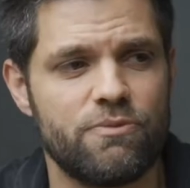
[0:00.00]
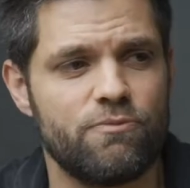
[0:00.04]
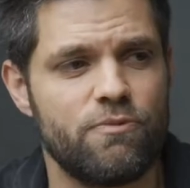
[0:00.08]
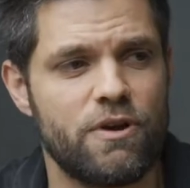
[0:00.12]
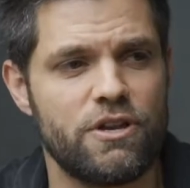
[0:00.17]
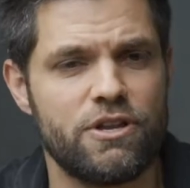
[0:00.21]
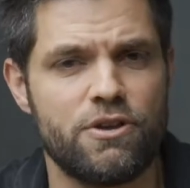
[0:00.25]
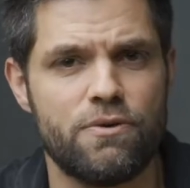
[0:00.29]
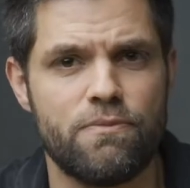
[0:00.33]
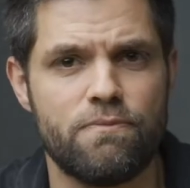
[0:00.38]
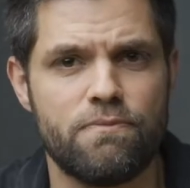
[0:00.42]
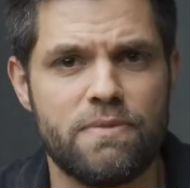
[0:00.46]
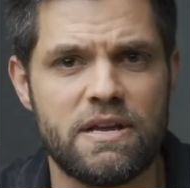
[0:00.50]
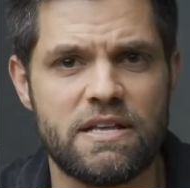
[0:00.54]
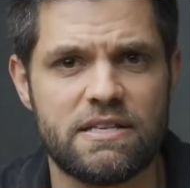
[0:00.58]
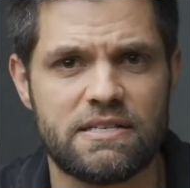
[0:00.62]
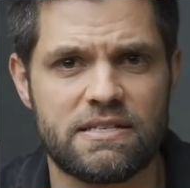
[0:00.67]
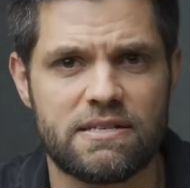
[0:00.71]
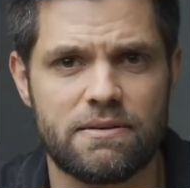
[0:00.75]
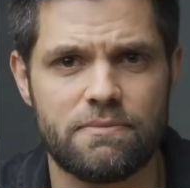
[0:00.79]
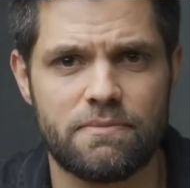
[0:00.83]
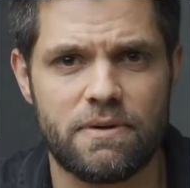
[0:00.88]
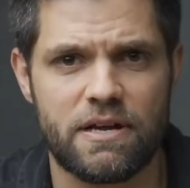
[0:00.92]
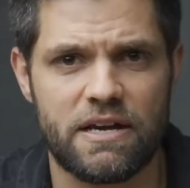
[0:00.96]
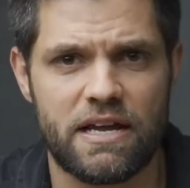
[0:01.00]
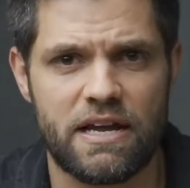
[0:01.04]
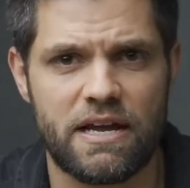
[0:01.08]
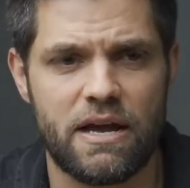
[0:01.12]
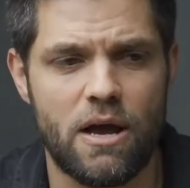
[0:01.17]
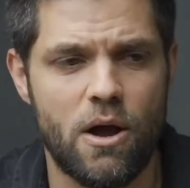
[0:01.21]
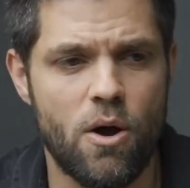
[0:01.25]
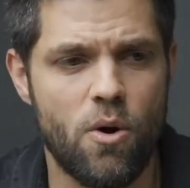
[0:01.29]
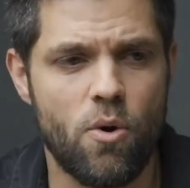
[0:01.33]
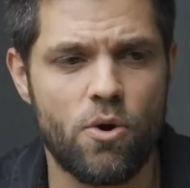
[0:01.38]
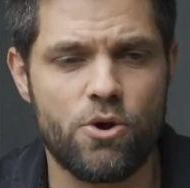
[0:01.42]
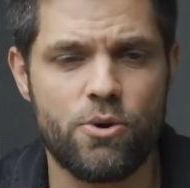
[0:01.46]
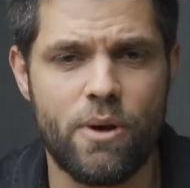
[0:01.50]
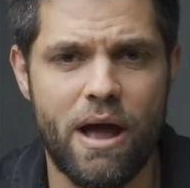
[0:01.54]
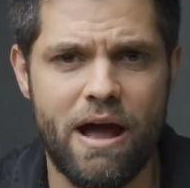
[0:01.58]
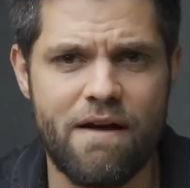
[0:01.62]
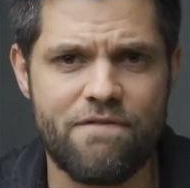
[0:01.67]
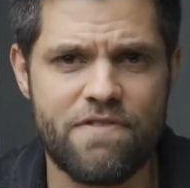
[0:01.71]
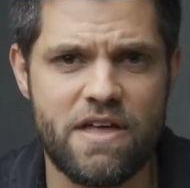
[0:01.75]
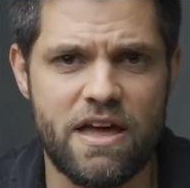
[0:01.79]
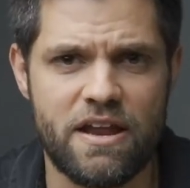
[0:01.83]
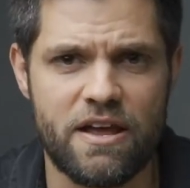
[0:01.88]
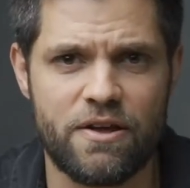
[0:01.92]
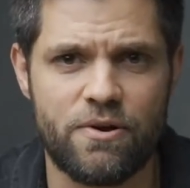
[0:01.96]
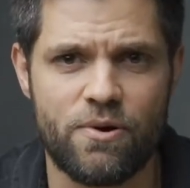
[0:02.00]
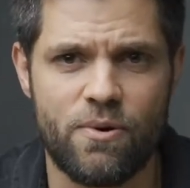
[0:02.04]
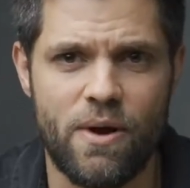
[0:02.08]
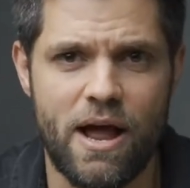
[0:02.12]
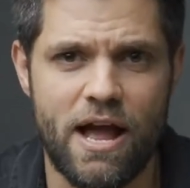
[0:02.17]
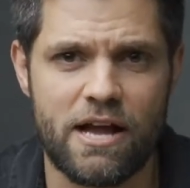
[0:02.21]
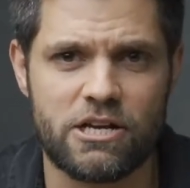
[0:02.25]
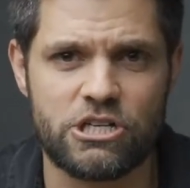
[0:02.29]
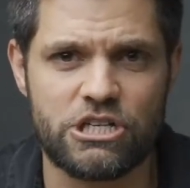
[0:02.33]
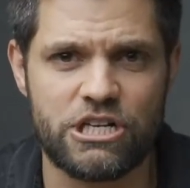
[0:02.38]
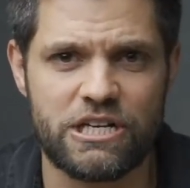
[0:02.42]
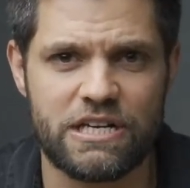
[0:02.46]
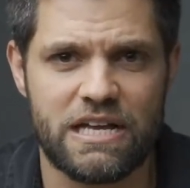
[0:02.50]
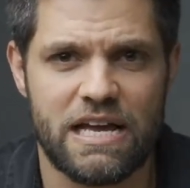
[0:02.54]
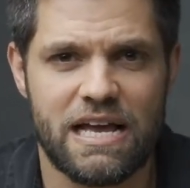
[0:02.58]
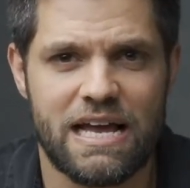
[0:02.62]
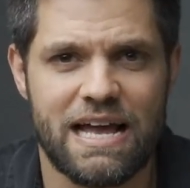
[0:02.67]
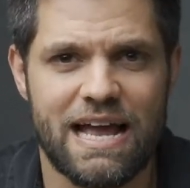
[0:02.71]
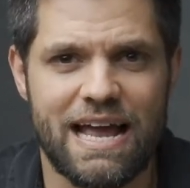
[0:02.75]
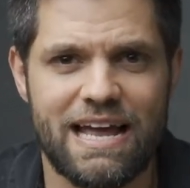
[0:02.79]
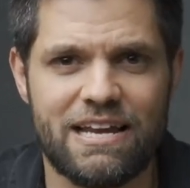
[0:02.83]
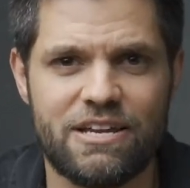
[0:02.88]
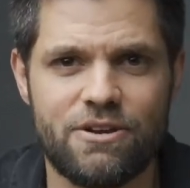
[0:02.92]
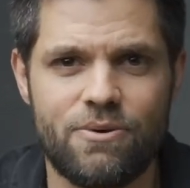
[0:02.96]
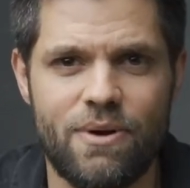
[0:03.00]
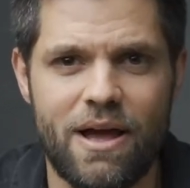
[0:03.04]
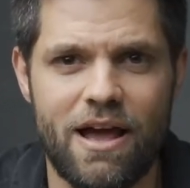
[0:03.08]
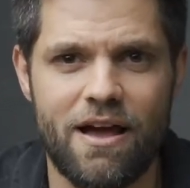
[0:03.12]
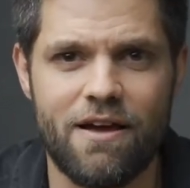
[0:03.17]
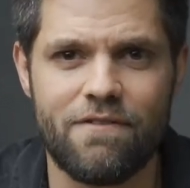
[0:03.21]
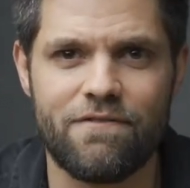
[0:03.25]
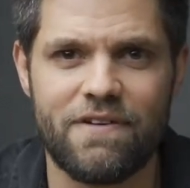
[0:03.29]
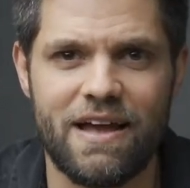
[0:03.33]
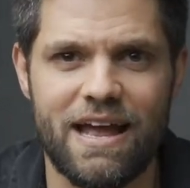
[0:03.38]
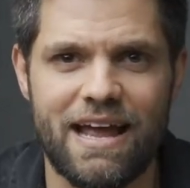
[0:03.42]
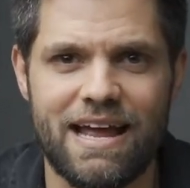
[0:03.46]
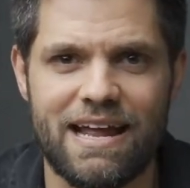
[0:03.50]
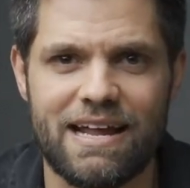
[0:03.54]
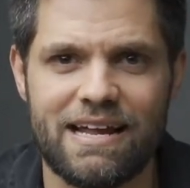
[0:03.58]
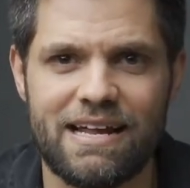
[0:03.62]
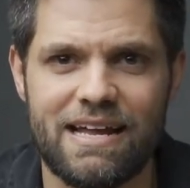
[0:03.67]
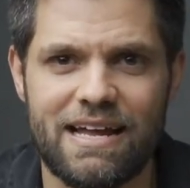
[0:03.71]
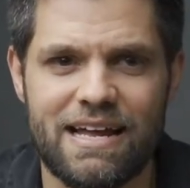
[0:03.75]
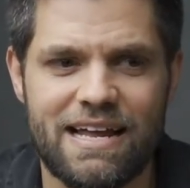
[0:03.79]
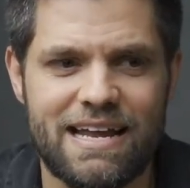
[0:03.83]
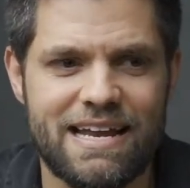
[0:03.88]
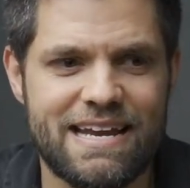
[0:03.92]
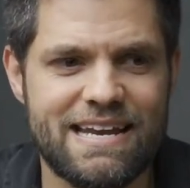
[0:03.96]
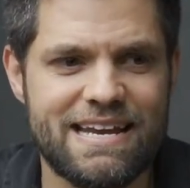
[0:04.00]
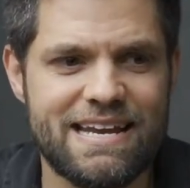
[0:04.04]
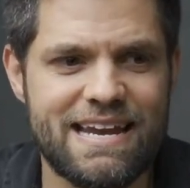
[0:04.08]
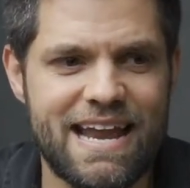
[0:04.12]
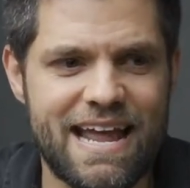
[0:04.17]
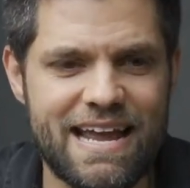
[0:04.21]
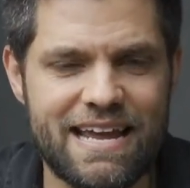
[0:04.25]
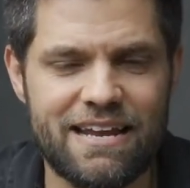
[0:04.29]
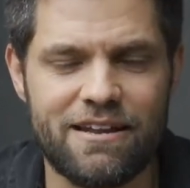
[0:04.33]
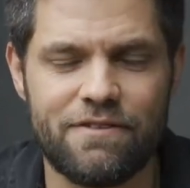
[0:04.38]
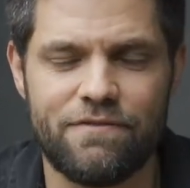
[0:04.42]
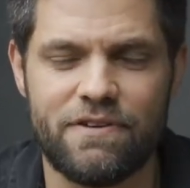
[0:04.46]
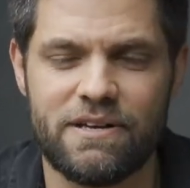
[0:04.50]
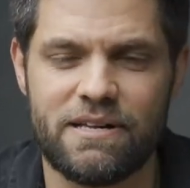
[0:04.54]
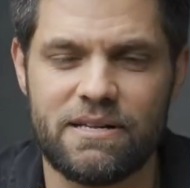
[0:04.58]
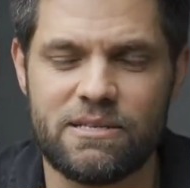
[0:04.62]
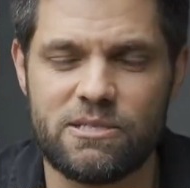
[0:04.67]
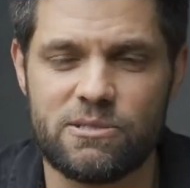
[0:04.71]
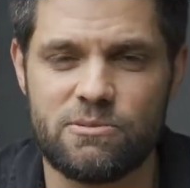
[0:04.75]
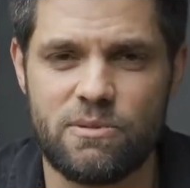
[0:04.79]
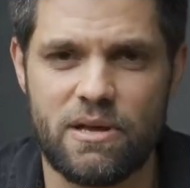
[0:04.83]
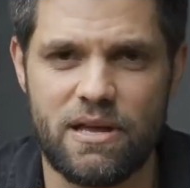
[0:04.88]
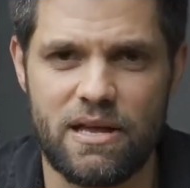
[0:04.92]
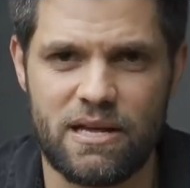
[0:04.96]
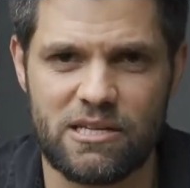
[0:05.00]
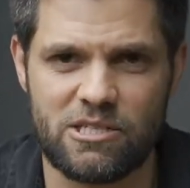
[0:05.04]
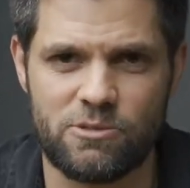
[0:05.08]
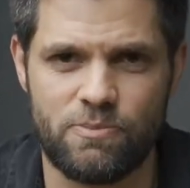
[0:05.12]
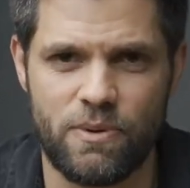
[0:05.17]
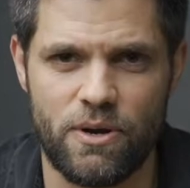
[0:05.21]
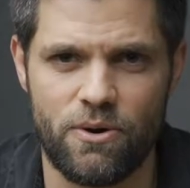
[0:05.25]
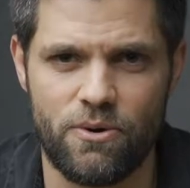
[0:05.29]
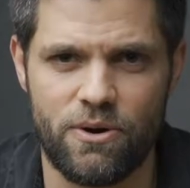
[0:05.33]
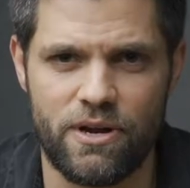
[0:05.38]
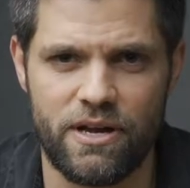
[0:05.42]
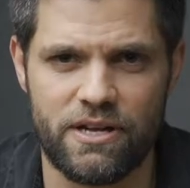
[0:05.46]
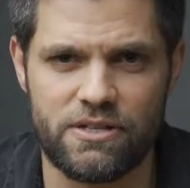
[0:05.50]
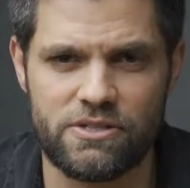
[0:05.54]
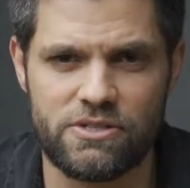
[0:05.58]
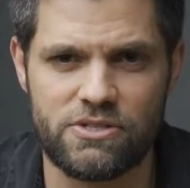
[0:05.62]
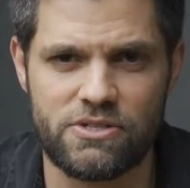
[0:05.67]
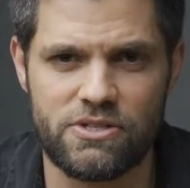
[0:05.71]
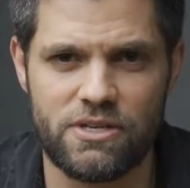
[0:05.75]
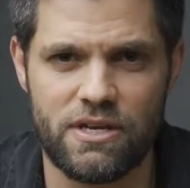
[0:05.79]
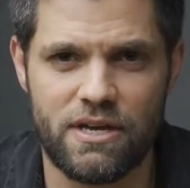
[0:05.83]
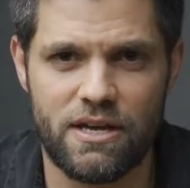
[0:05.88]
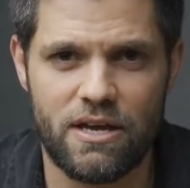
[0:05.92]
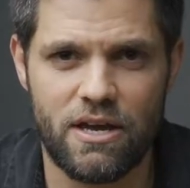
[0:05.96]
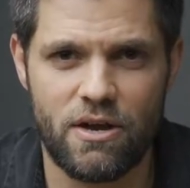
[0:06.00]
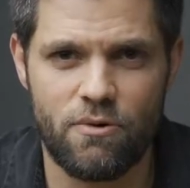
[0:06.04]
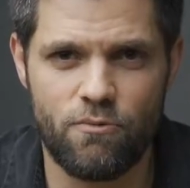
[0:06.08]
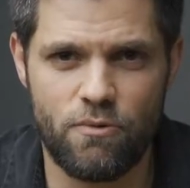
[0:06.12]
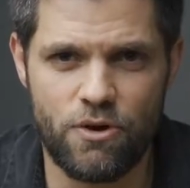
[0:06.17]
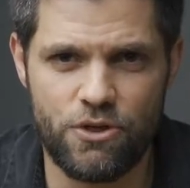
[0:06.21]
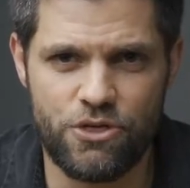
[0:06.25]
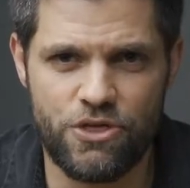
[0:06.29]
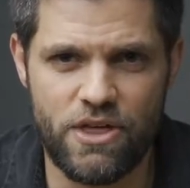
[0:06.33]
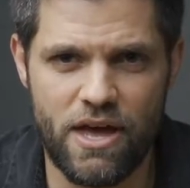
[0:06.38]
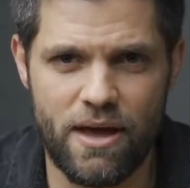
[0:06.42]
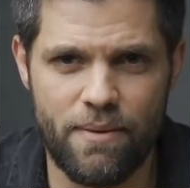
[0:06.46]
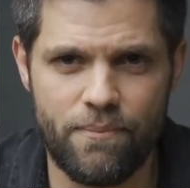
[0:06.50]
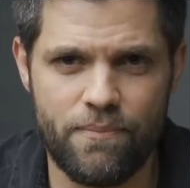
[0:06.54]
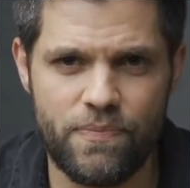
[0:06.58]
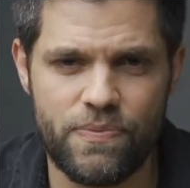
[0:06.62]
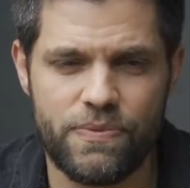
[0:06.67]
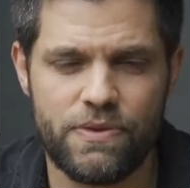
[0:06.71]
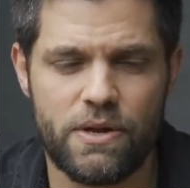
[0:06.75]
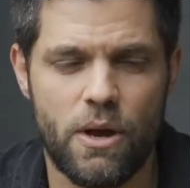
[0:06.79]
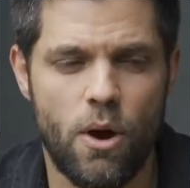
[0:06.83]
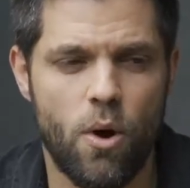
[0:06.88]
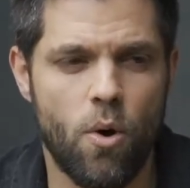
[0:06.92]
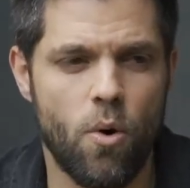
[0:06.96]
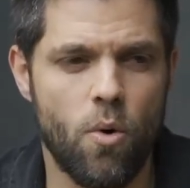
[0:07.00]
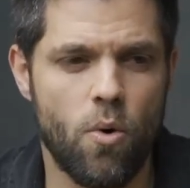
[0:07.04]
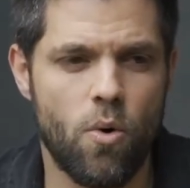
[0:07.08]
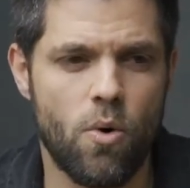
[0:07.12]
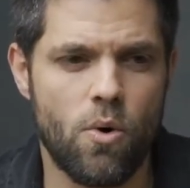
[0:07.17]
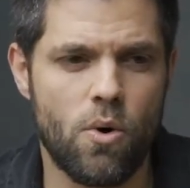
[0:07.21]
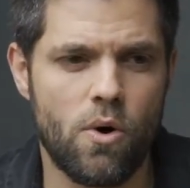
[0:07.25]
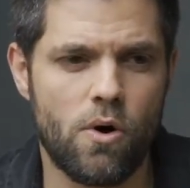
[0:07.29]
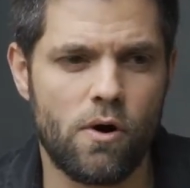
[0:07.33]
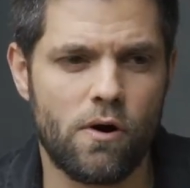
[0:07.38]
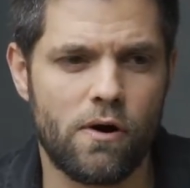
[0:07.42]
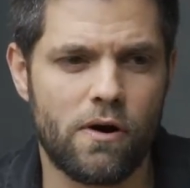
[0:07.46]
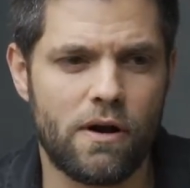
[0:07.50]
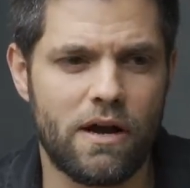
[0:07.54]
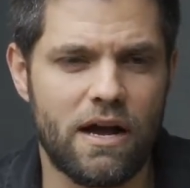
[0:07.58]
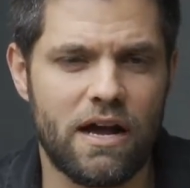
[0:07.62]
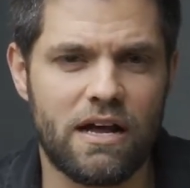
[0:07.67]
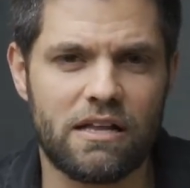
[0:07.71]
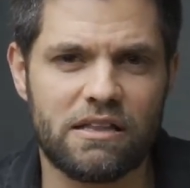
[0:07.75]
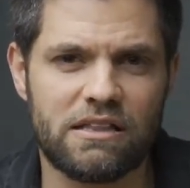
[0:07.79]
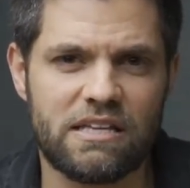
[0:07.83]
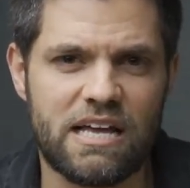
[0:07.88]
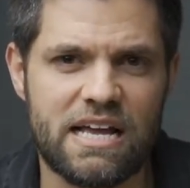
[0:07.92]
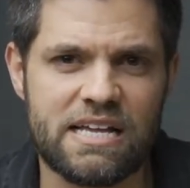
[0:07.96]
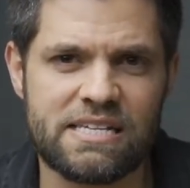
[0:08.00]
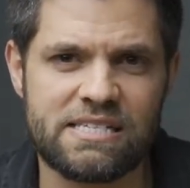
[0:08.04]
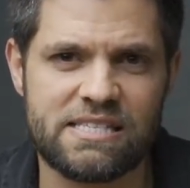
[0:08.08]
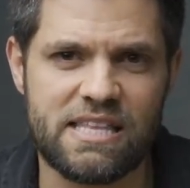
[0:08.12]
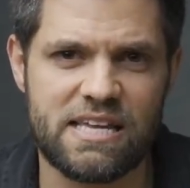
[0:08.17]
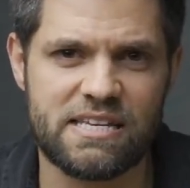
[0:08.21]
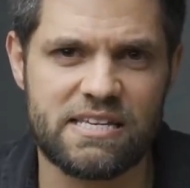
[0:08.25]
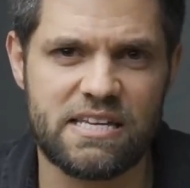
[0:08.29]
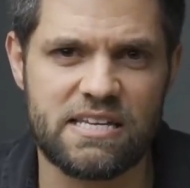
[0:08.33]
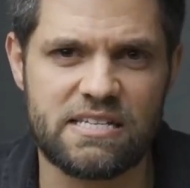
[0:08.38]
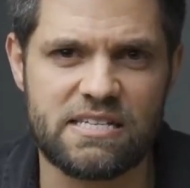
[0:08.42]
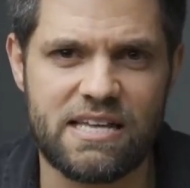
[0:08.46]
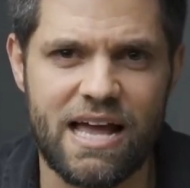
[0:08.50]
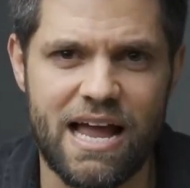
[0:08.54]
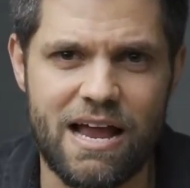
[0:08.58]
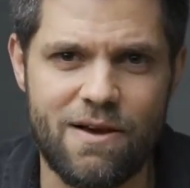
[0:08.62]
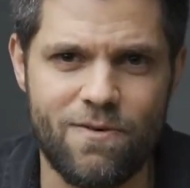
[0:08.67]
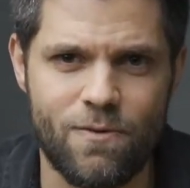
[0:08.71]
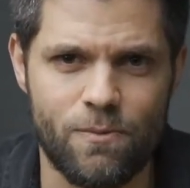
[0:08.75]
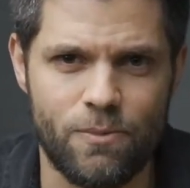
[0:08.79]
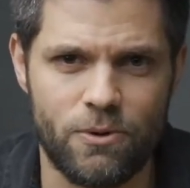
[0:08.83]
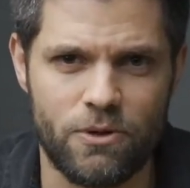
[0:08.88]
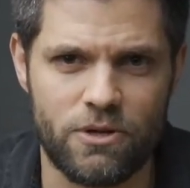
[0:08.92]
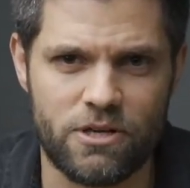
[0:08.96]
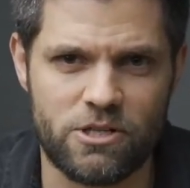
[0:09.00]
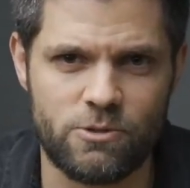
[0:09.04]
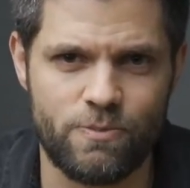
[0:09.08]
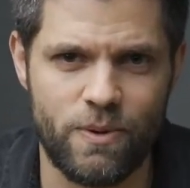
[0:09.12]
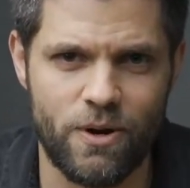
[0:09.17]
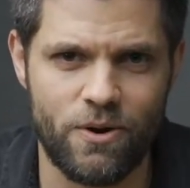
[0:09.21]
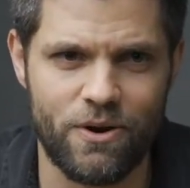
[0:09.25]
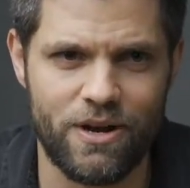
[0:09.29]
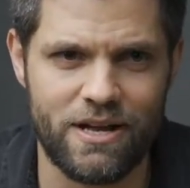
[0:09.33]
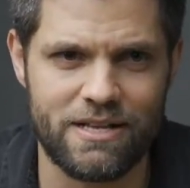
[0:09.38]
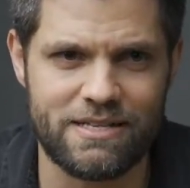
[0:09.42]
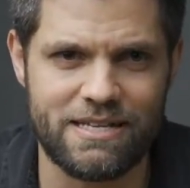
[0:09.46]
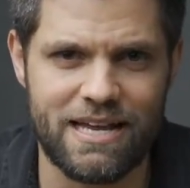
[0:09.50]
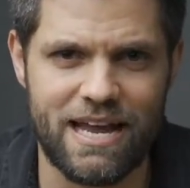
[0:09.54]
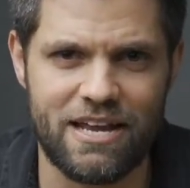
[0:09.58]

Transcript: when you meet somebody or you have that interaction and you have a negative experience with them or a less than desirable experience,